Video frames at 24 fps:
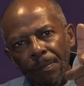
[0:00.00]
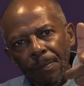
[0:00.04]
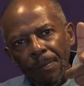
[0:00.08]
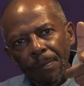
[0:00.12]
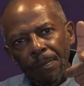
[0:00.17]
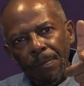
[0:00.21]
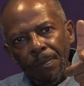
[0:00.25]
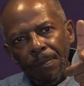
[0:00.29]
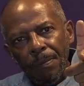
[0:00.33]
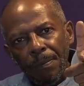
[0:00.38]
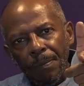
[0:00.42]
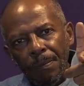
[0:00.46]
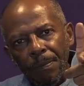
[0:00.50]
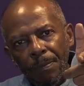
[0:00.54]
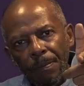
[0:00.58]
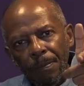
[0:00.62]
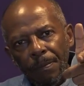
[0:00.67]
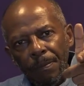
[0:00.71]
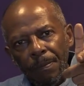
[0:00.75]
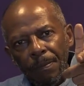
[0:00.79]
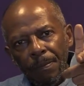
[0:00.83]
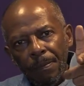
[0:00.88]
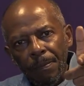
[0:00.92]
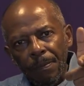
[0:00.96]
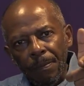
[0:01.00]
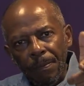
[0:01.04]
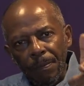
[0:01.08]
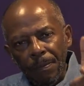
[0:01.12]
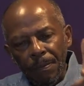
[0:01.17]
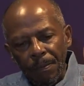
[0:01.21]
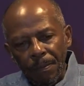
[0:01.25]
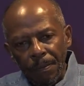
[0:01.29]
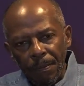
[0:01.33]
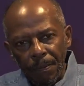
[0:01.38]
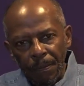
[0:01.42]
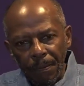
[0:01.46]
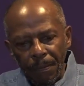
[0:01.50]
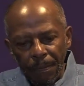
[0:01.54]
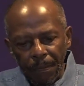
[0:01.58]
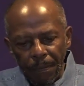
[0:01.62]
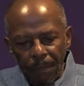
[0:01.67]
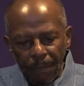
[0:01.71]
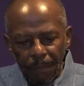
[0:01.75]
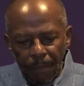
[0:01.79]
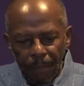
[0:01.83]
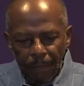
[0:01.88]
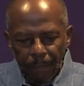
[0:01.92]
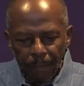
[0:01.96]

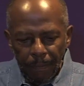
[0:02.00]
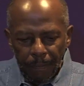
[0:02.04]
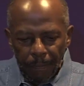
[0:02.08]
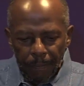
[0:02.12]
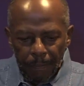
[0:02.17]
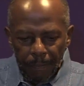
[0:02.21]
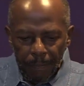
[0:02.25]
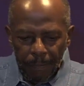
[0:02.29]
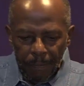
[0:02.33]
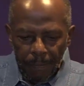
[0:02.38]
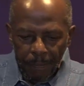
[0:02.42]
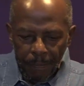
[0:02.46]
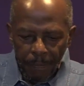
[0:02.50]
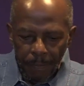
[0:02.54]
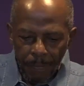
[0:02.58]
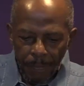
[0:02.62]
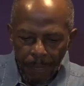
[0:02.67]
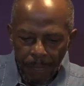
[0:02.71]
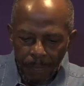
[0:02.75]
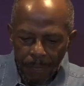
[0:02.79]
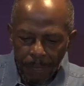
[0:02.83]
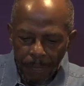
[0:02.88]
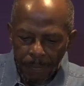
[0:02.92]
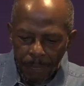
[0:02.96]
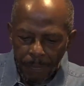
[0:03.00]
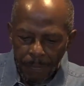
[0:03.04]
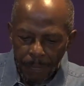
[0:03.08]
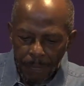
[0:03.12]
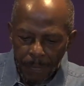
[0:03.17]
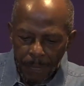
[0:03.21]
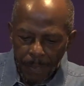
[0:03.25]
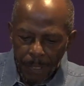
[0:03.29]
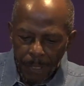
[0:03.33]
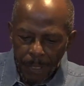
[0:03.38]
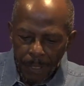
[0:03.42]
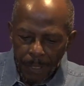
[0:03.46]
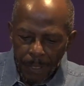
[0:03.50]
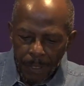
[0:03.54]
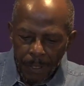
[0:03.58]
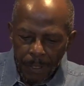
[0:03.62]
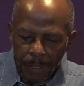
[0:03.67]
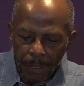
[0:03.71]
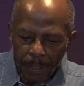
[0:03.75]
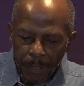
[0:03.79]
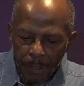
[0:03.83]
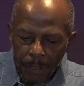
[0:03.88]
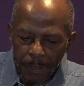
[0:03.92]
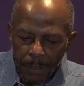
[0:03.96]

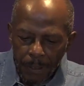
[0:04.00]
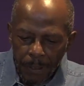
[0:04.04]
(no one is talking)